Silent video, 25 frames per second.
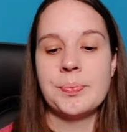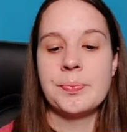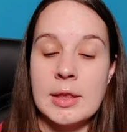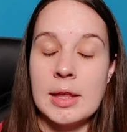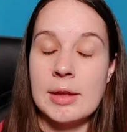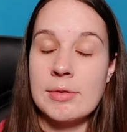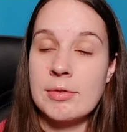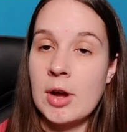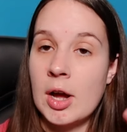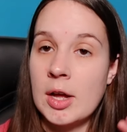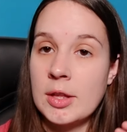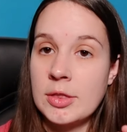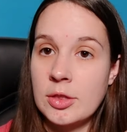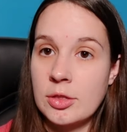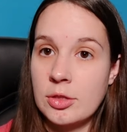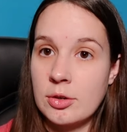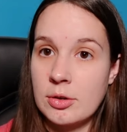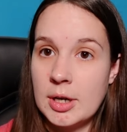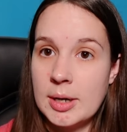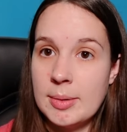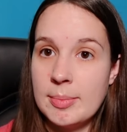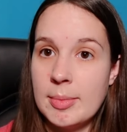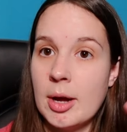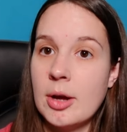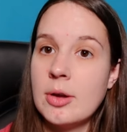They've got the
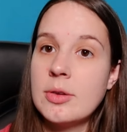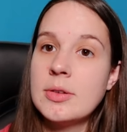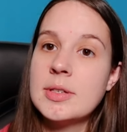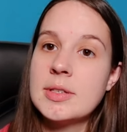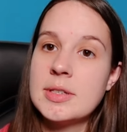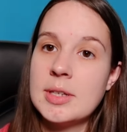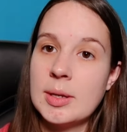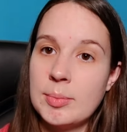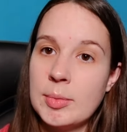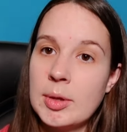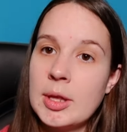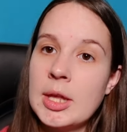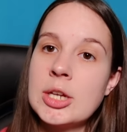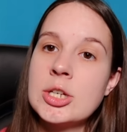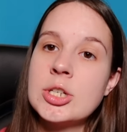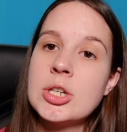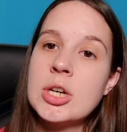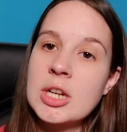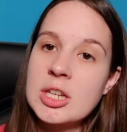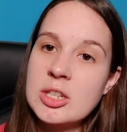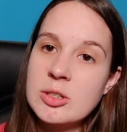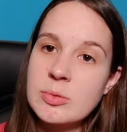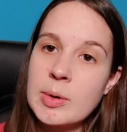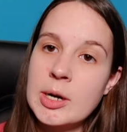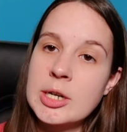3 modes, stimulation,
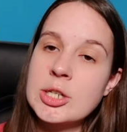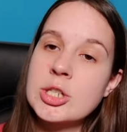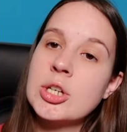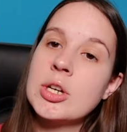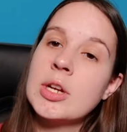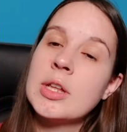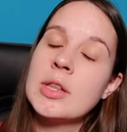expression,